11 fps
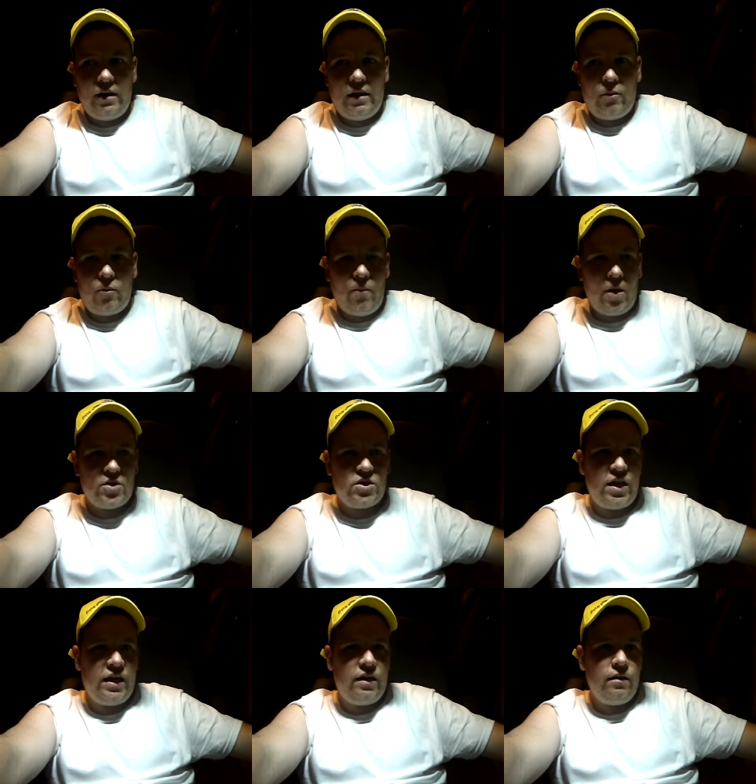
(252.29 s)
it,
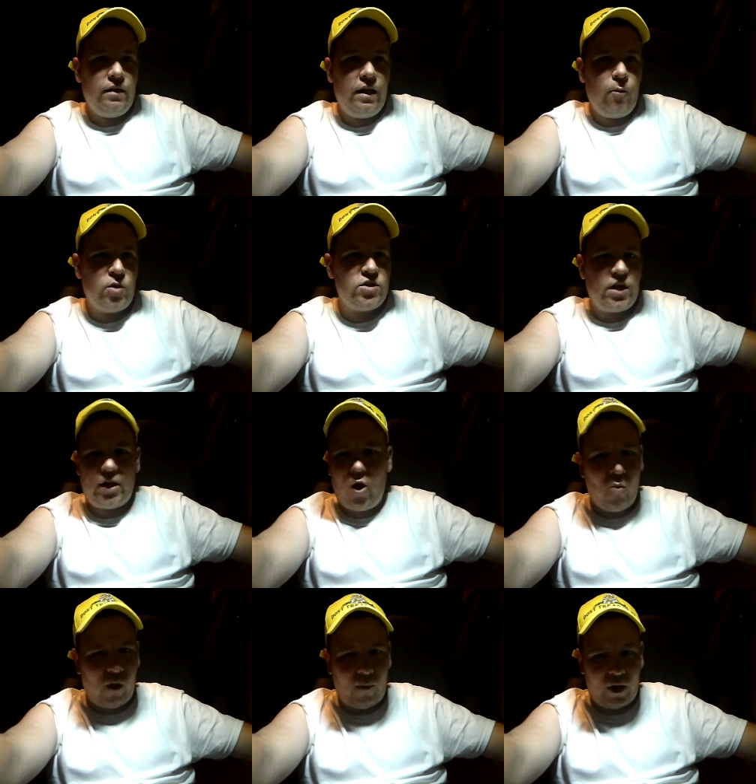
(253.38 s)
Mustang. It wasn't a
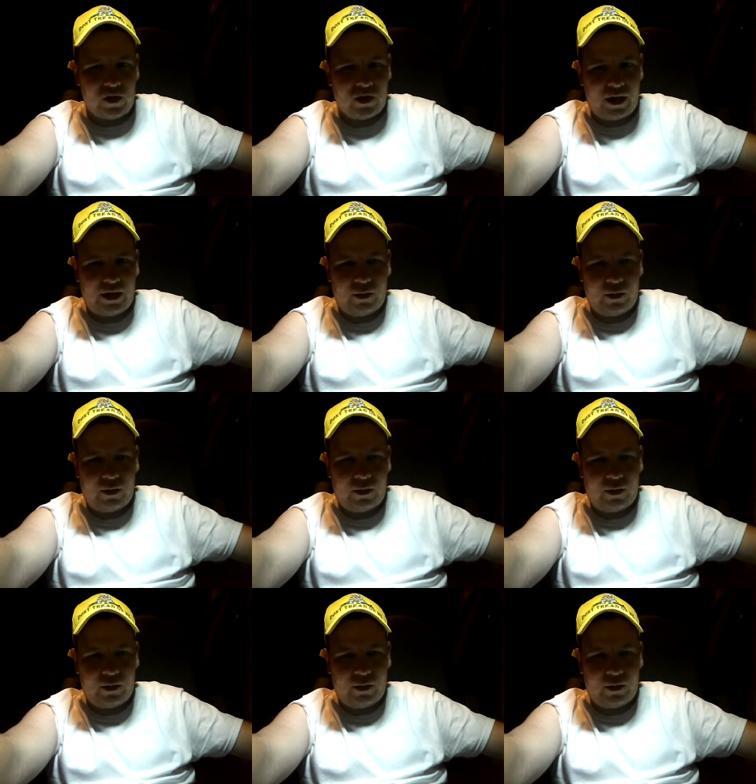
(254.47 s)
Cobra Mustang.